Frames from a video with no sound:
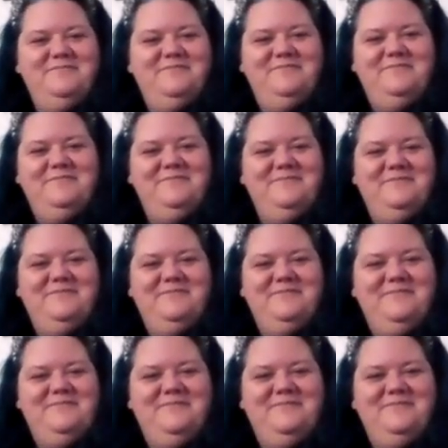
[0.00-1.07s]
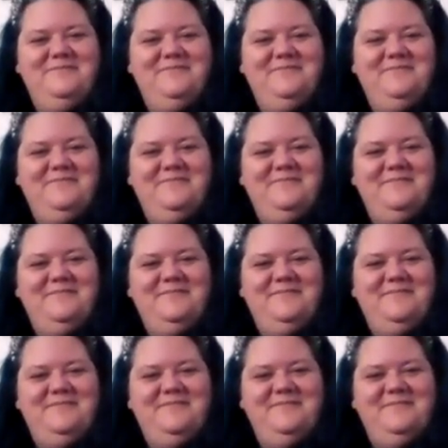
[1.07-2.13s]

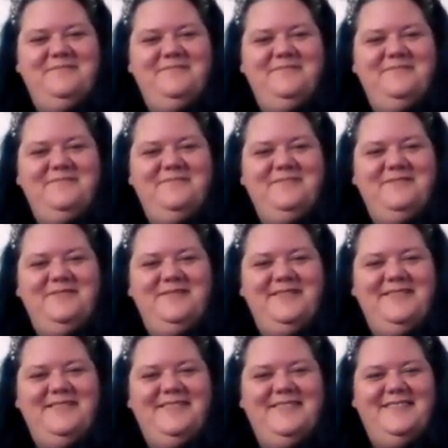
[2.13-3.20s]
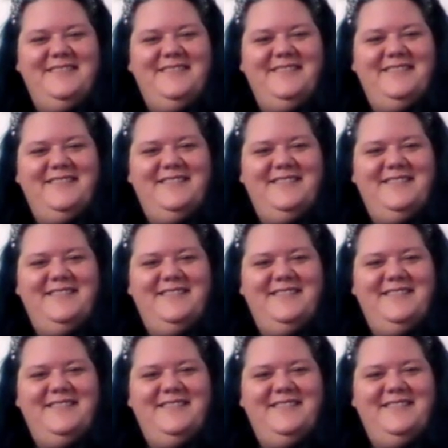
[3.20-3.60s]
The person shown says nothing.